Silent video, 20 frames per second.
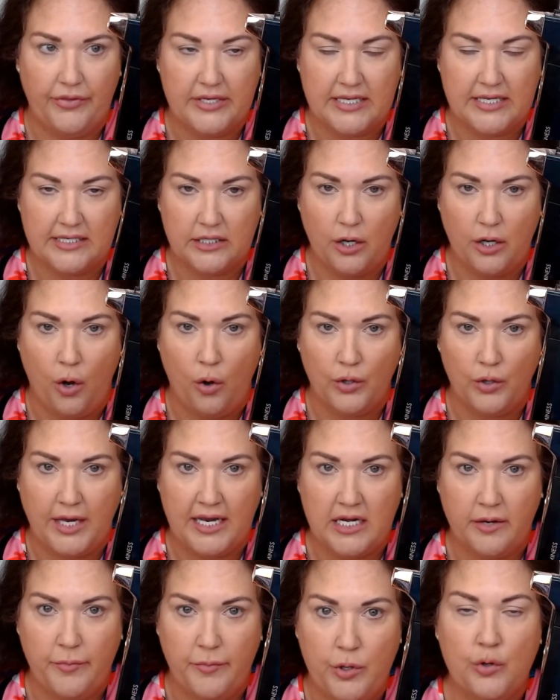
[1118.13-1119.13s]
whole kit and
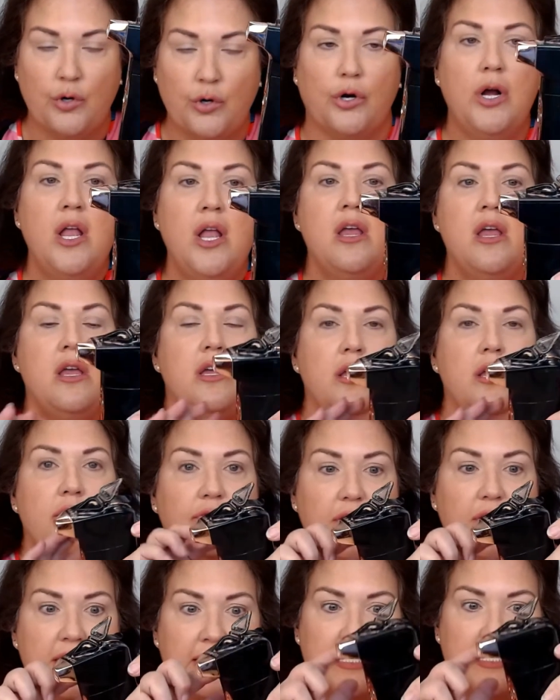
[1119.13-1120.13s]
caboodle.
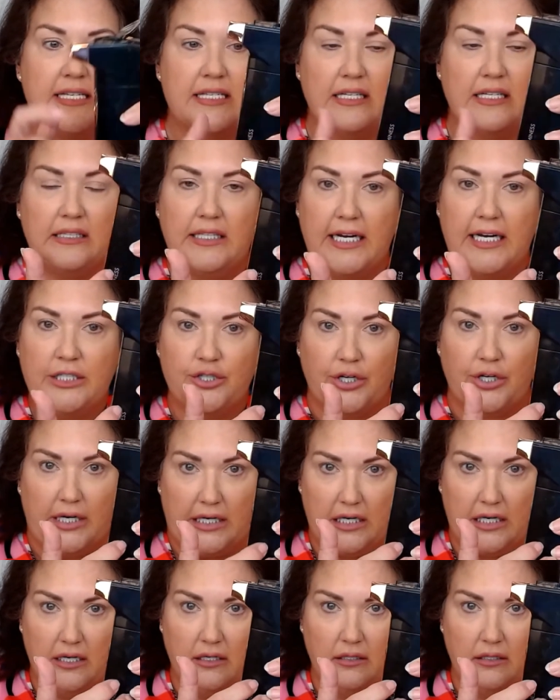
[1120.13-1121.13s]
This is electric.
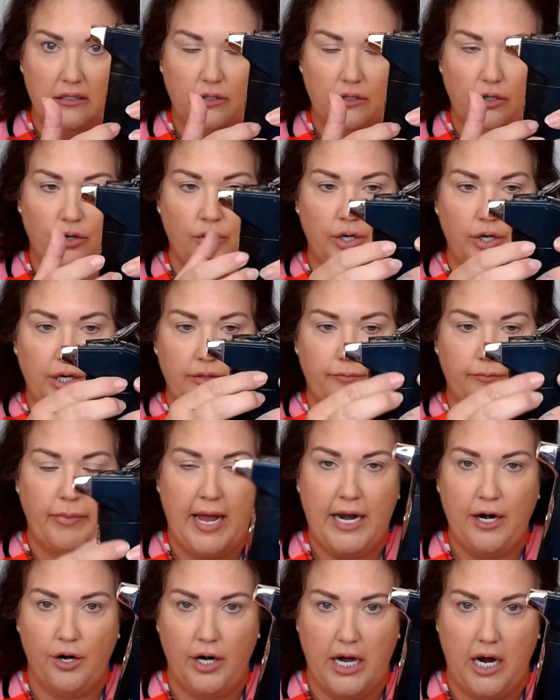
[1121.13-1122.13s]
Or
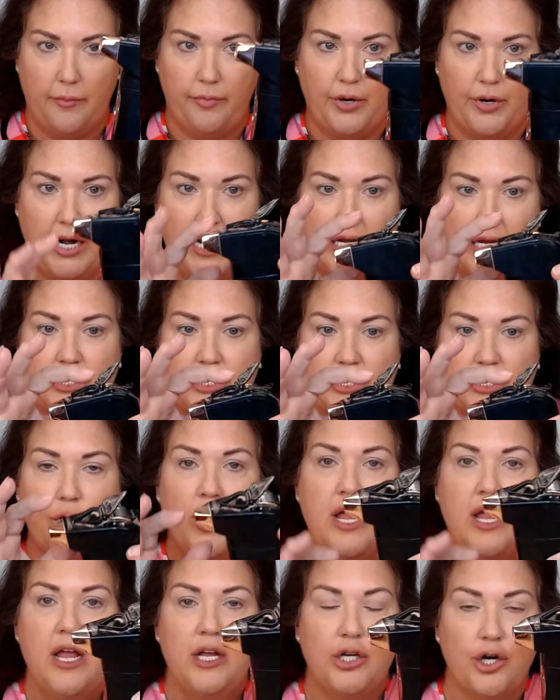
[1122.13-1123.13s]
battery operated. So
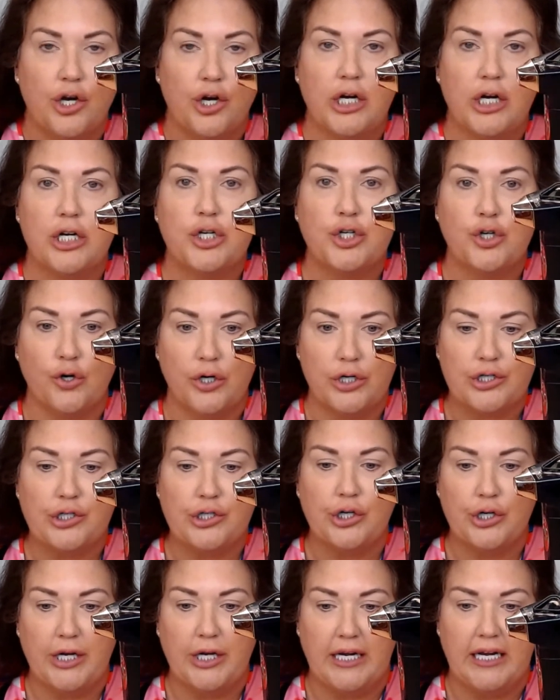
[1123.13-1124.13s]
you're going to short
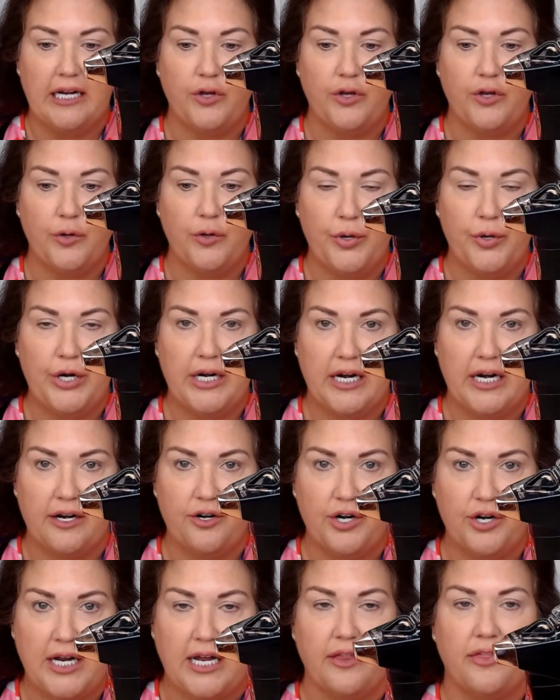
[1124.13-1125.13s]
circuit it if you put it
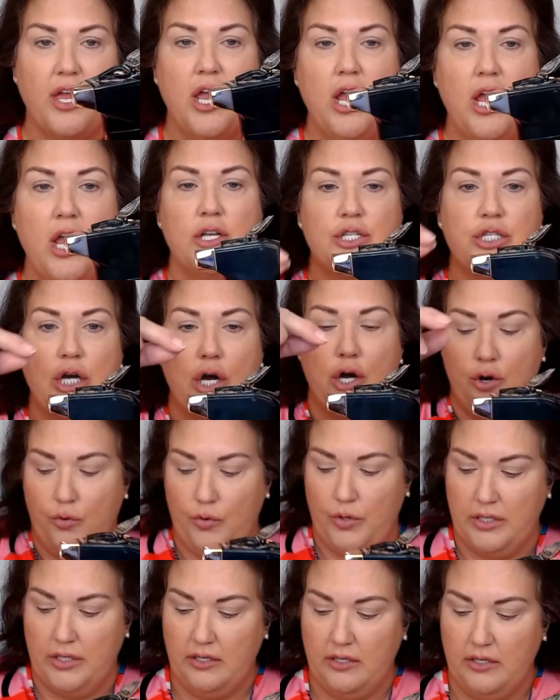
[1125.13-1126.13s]
underneath.
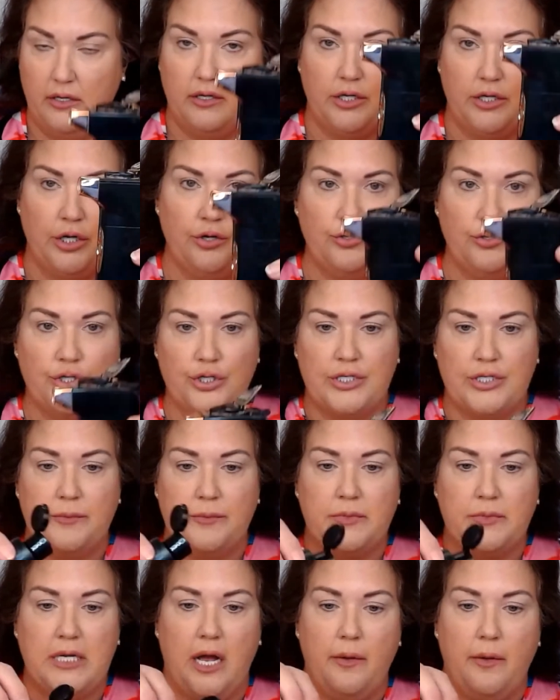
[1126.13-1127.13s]
So use your
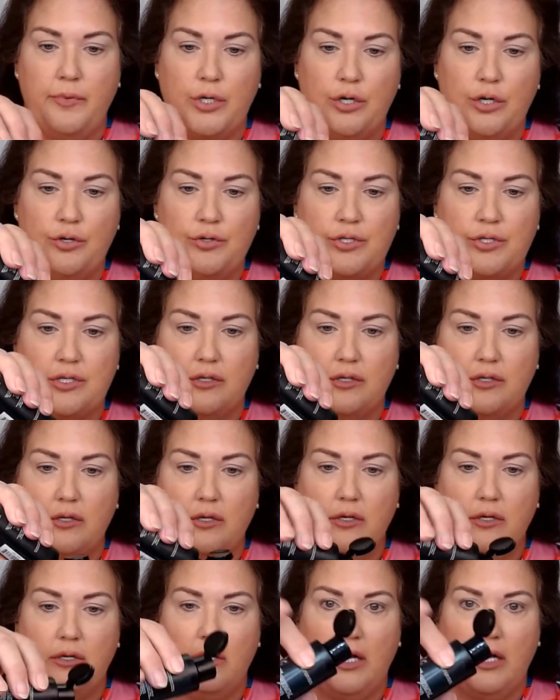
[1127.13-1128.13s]
Tip Top, use
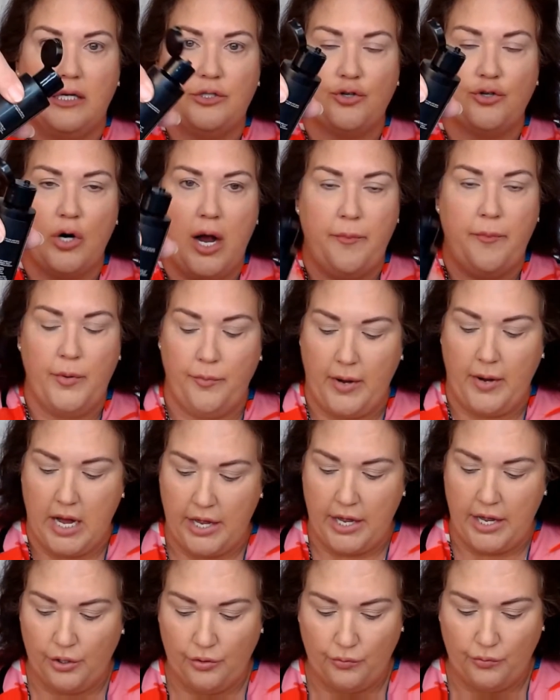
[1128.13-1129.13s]
a dropper
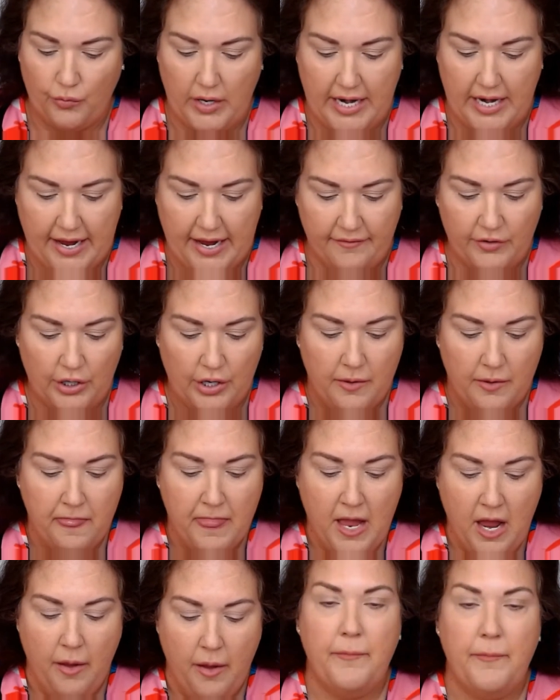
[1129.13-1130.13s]
bottle, whatever.
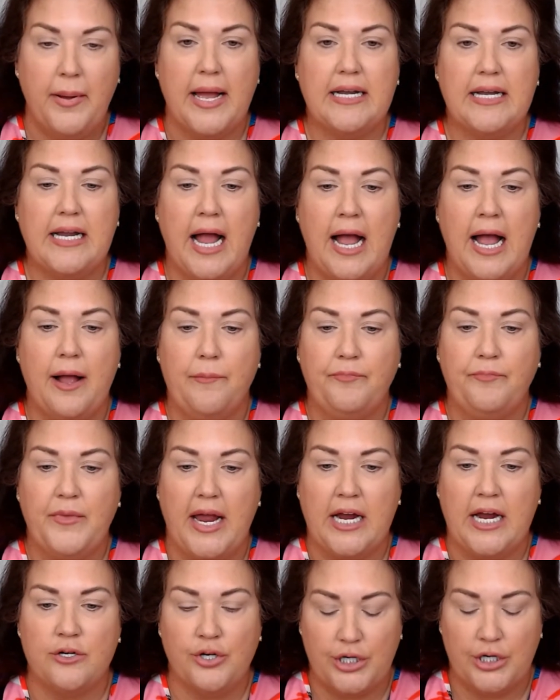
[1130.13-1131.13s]
But
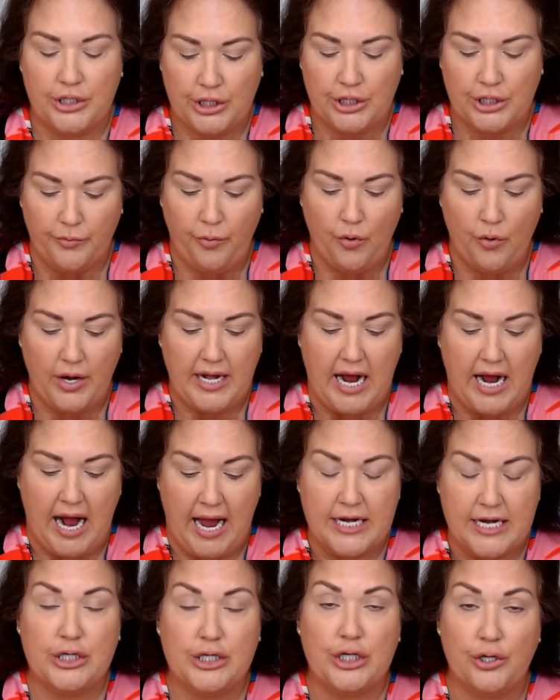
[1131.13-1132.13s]
Andrea, to your point, I
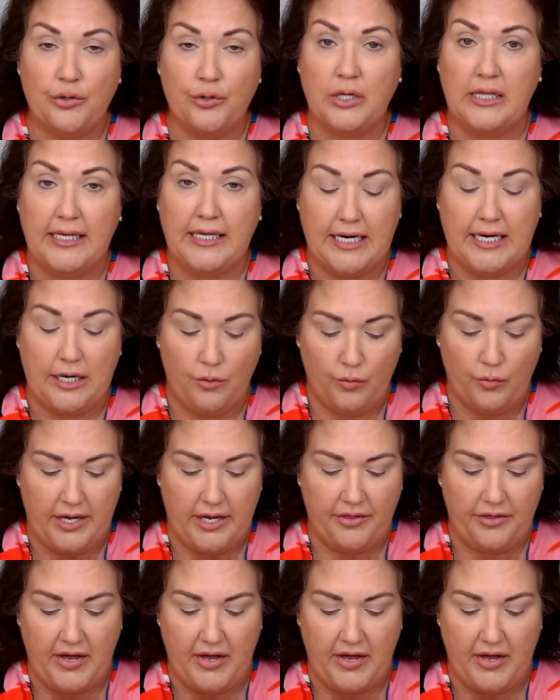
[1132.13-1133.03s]
do clean it with